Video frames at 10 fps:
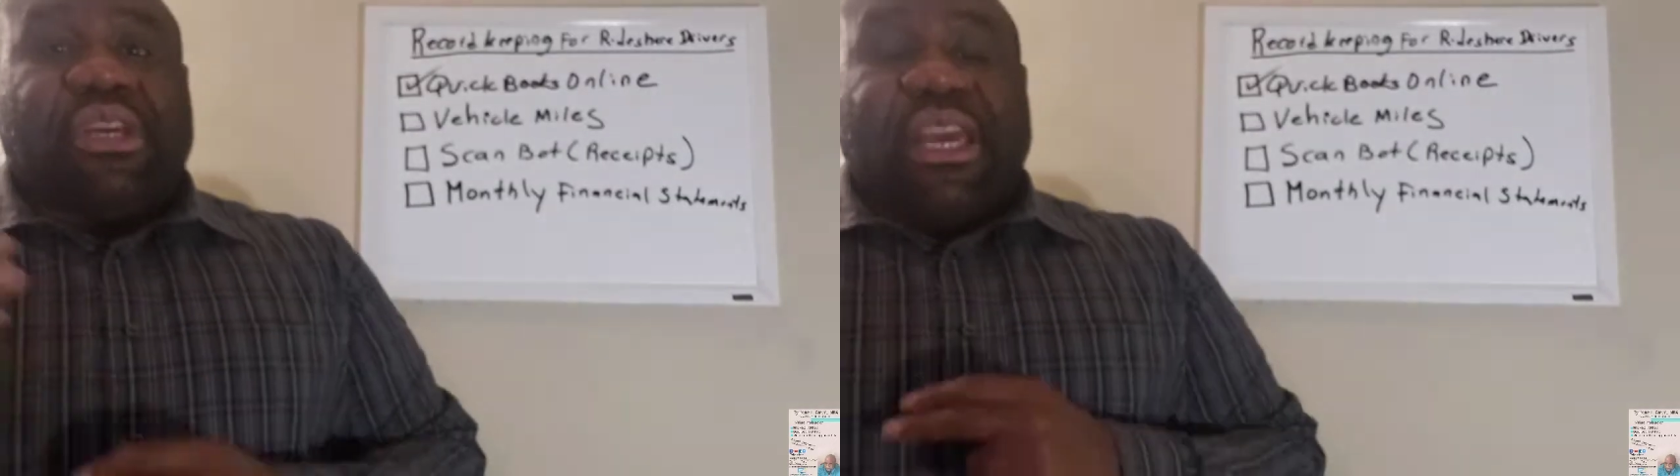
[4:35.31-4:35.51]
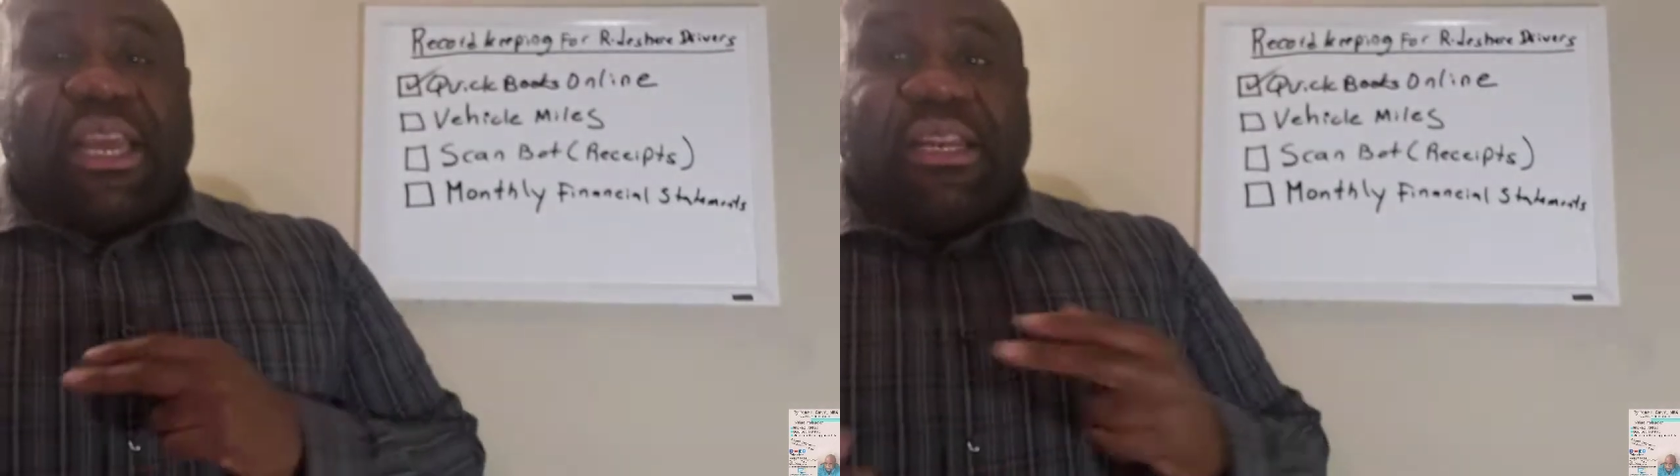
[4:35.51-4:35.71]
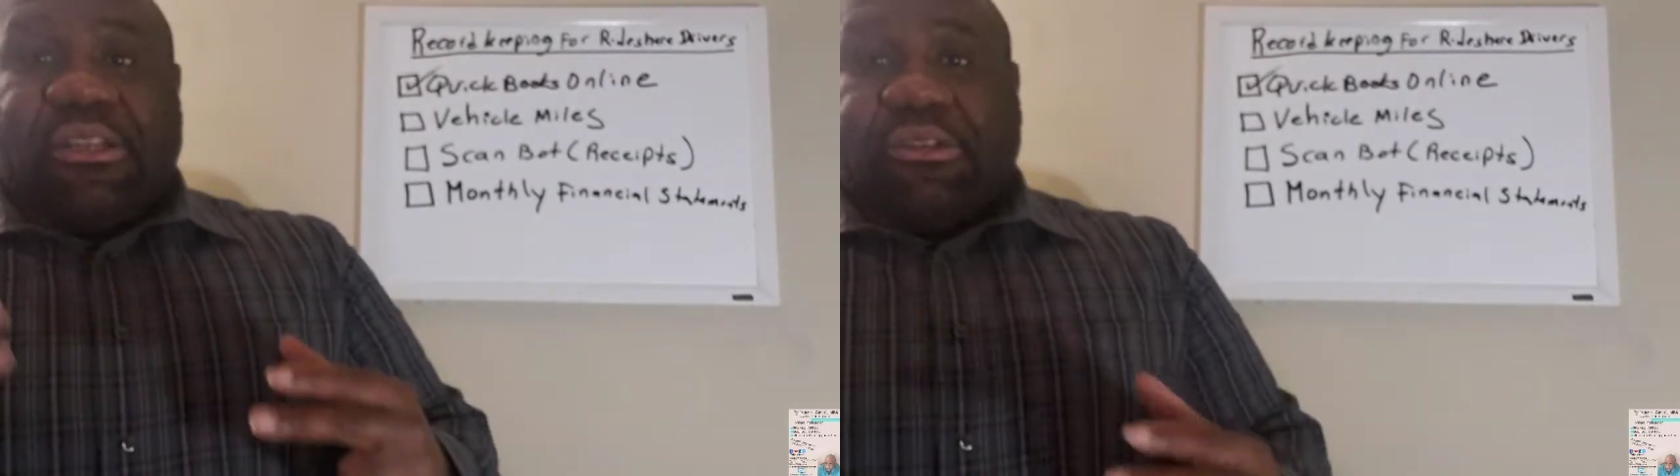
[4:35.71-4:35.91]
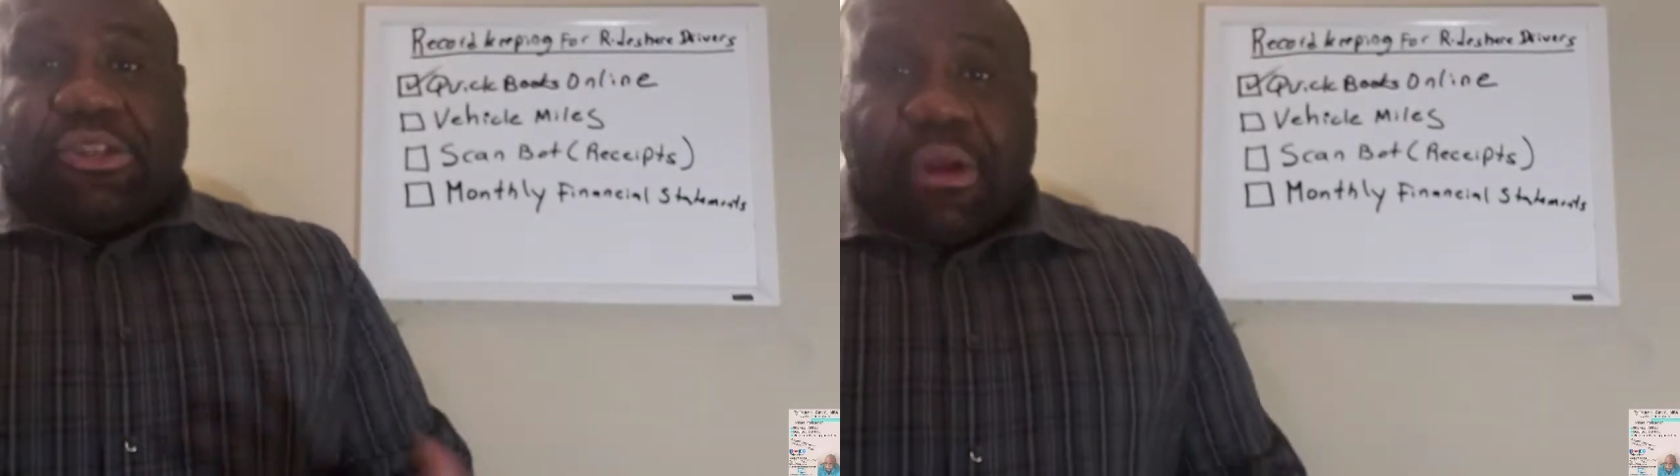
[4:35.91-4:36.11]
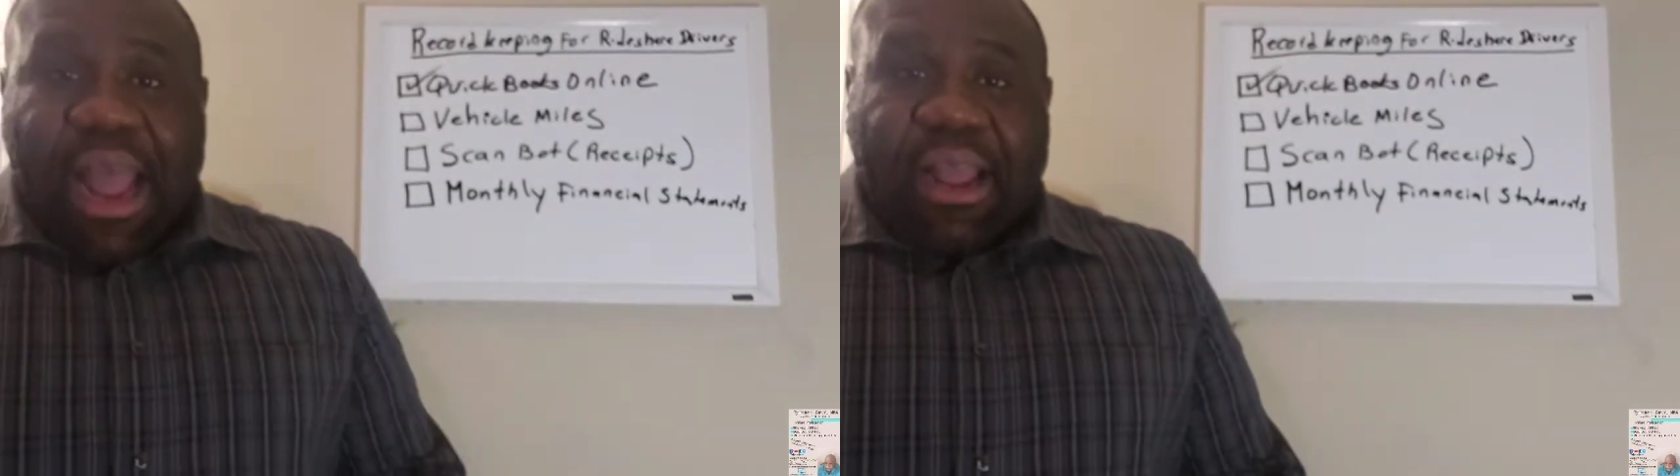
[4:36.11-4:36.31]
can
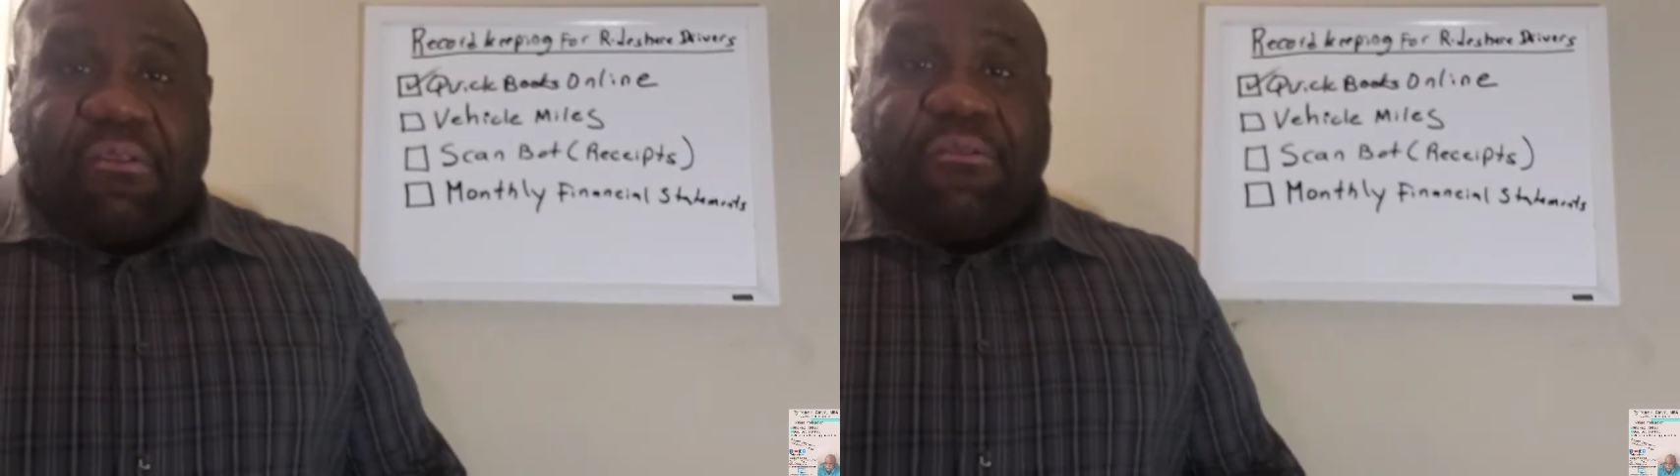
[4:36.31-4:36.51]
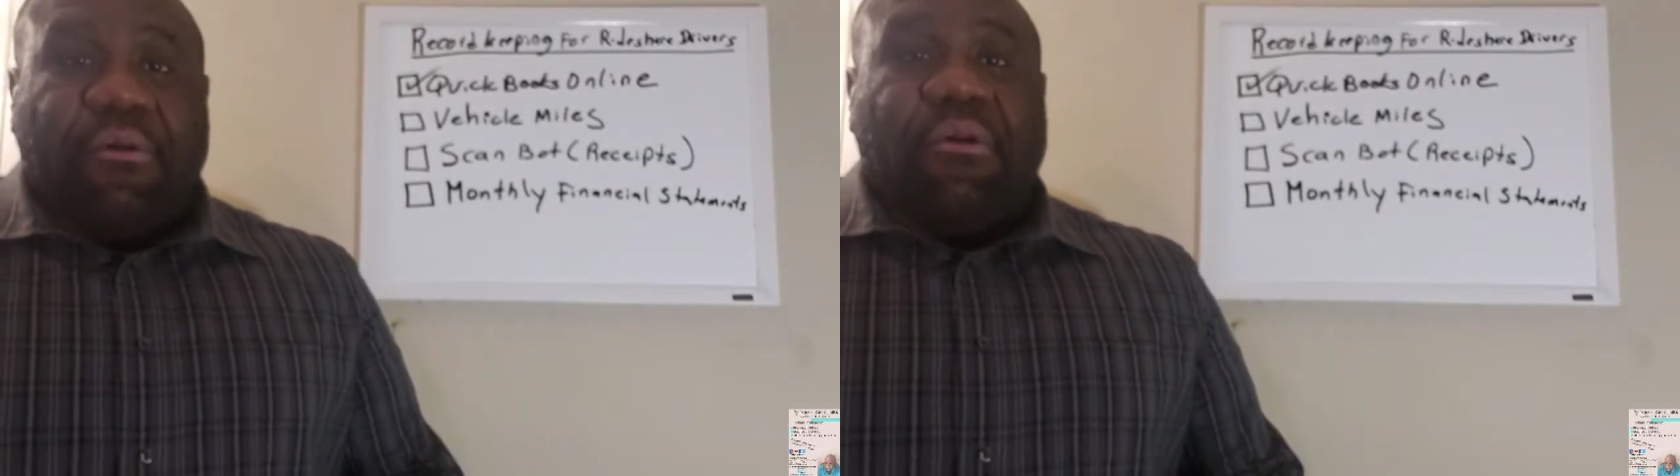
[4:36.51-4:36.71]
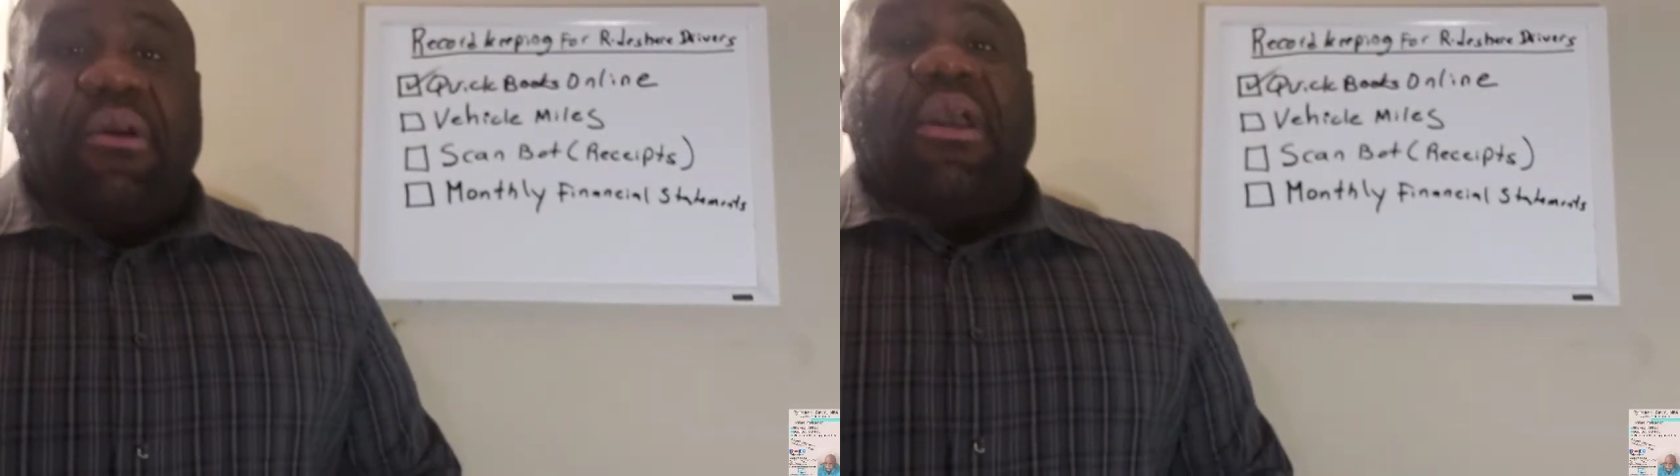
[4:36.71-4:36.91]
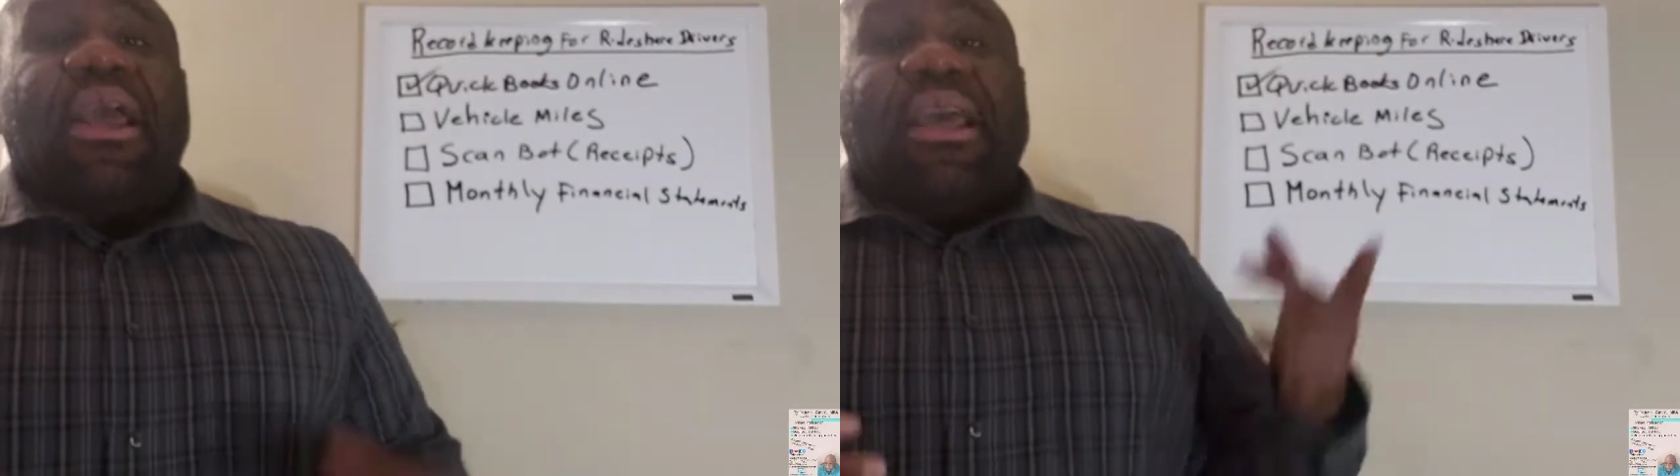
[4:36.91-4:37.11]
track for